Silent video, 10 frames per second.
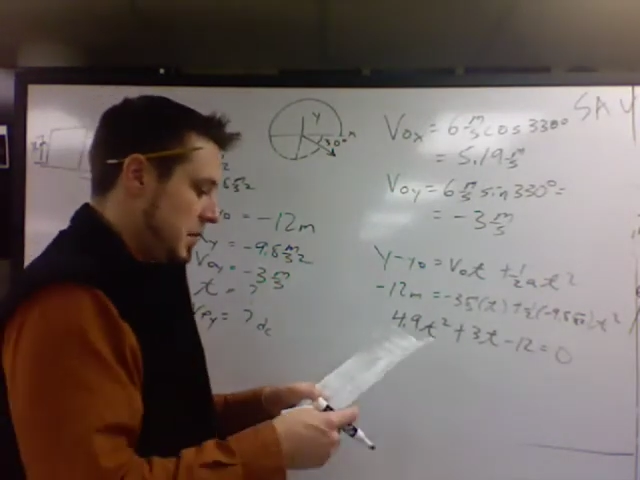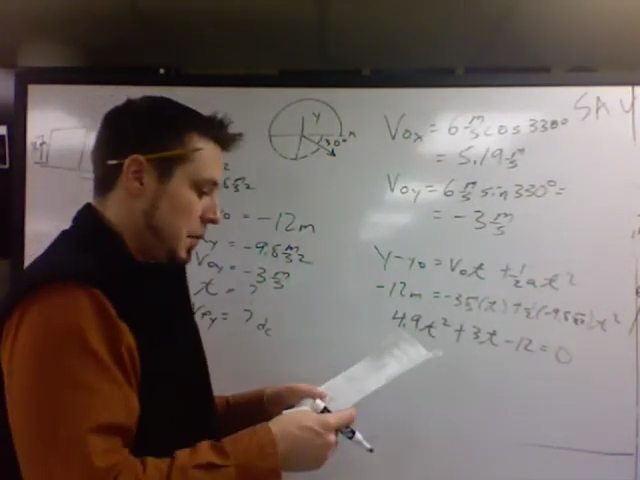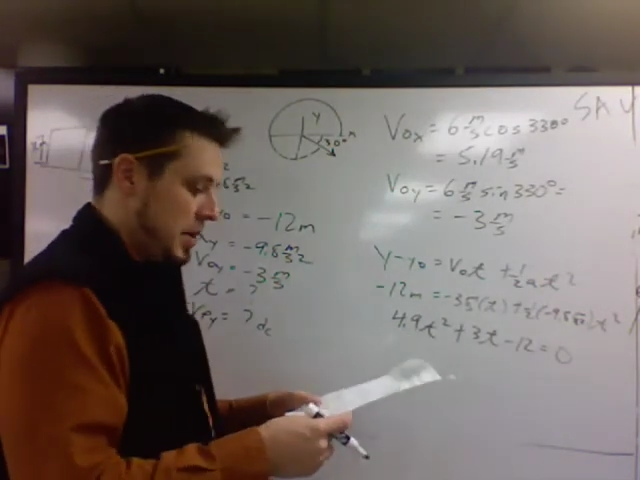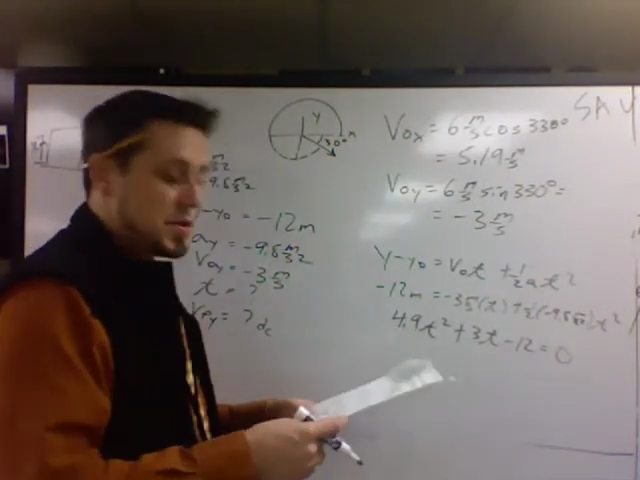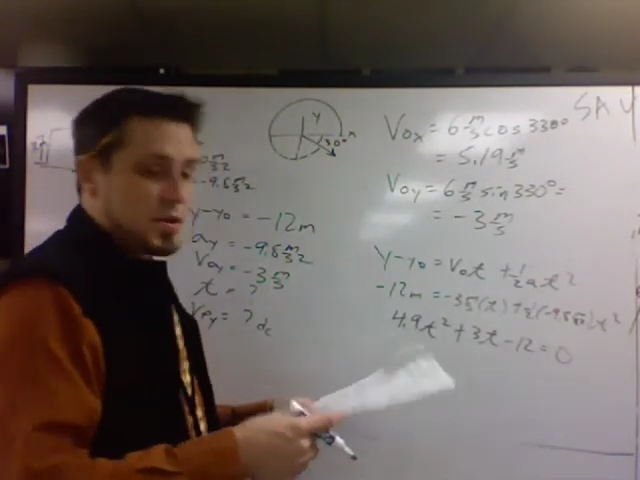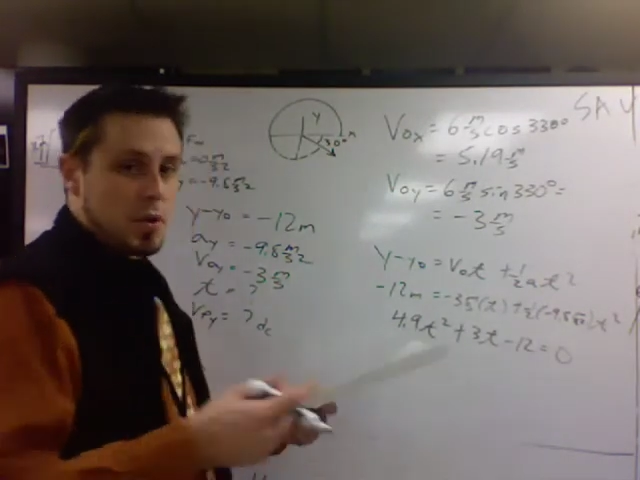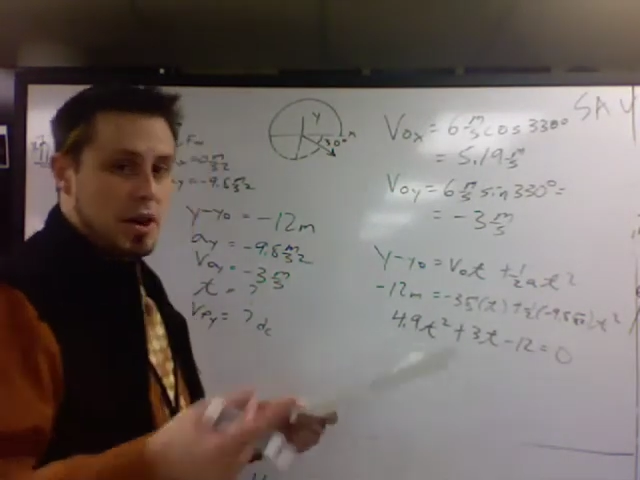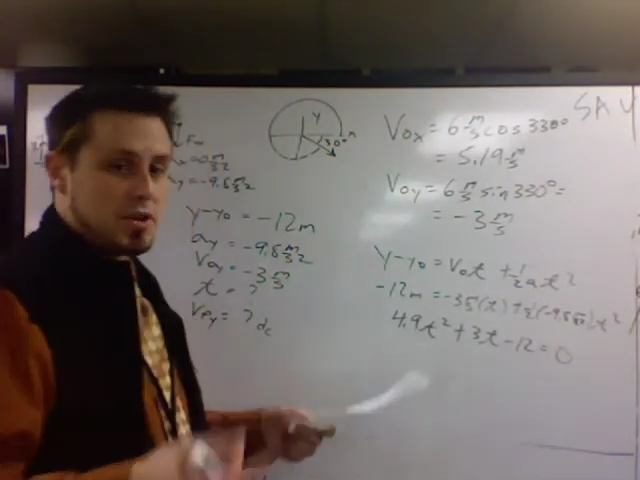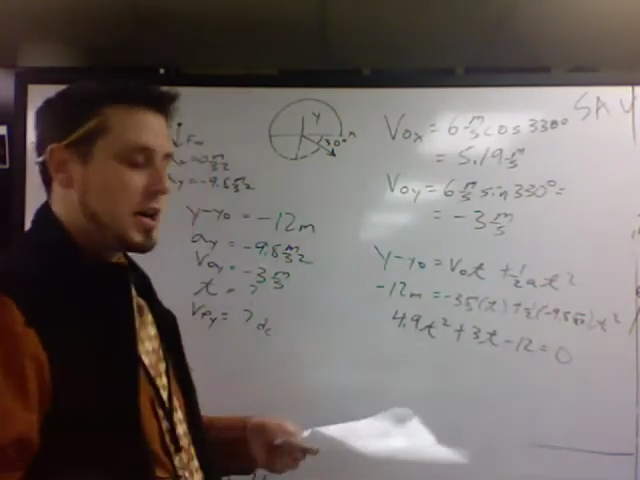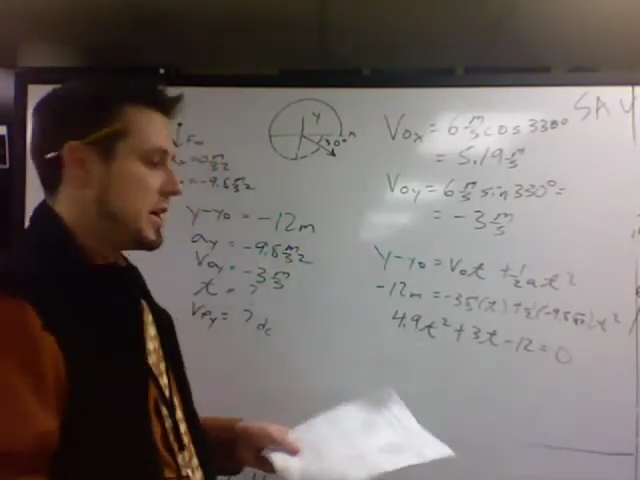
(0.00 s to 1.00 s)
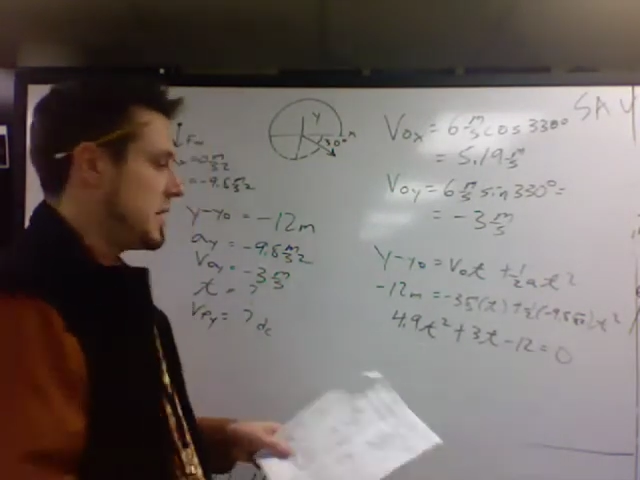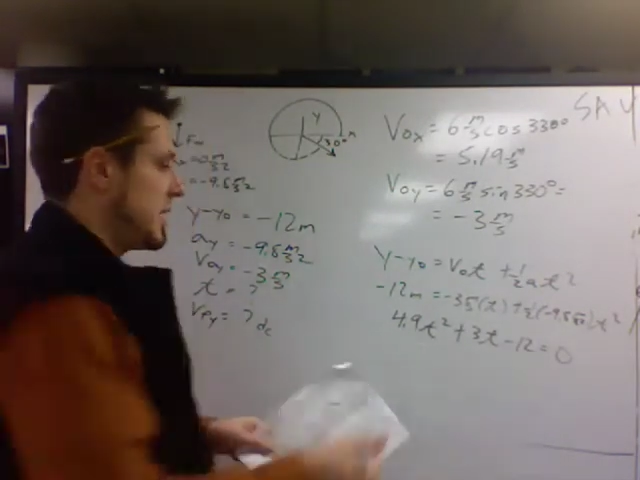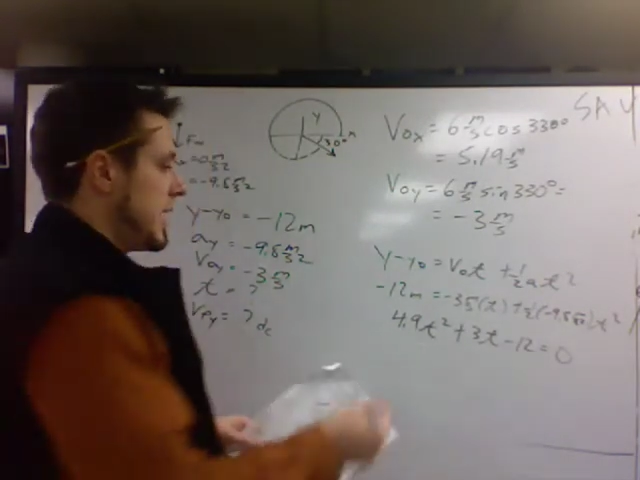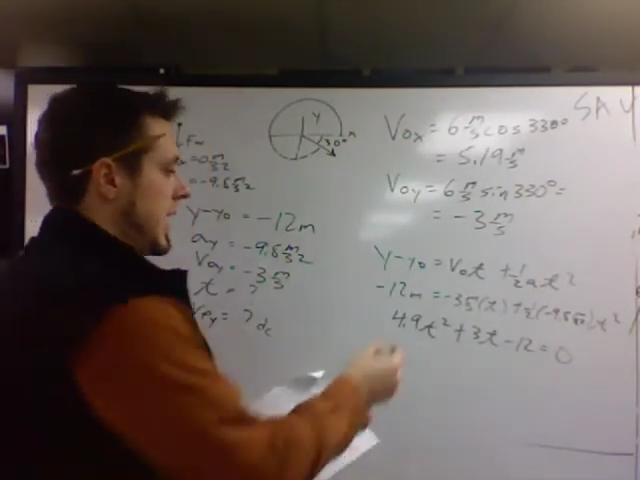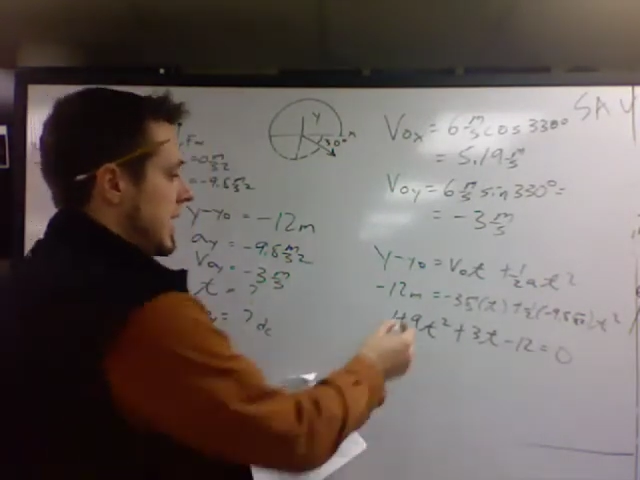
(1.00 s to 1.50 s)
If you want to use the quadratic,
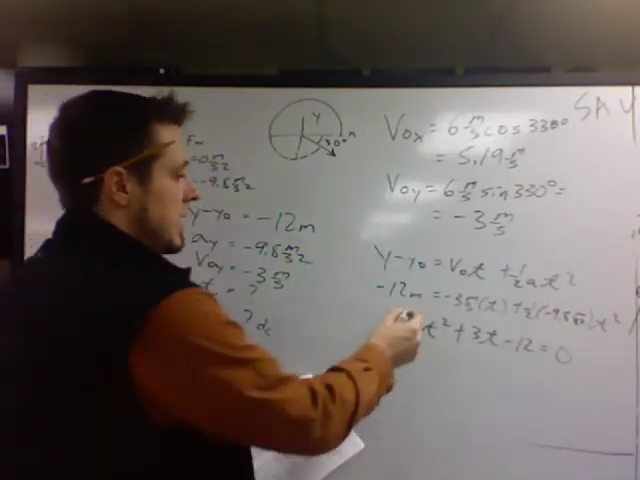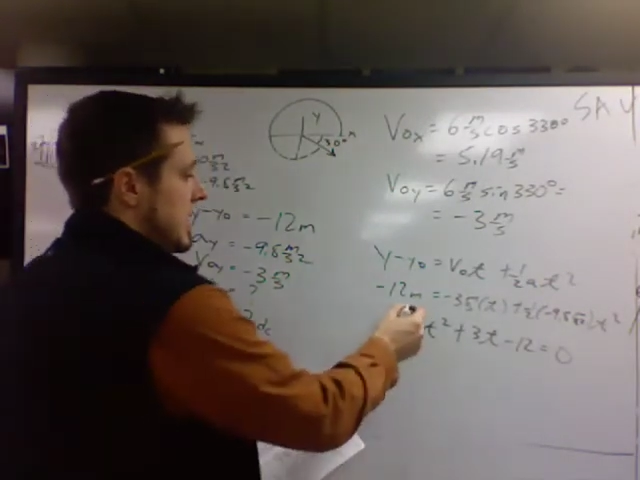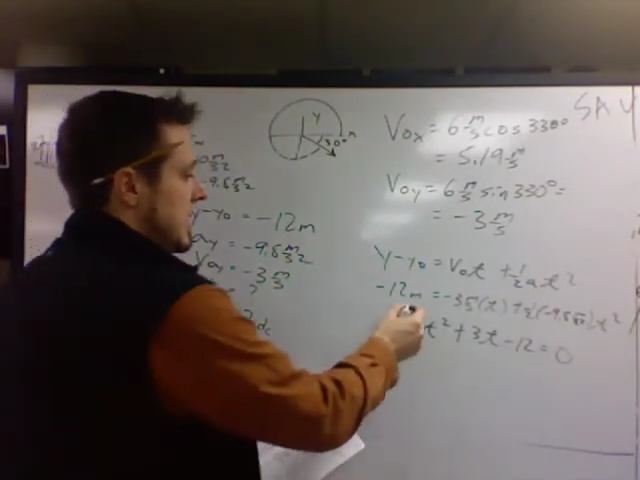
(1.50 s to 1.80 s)
you can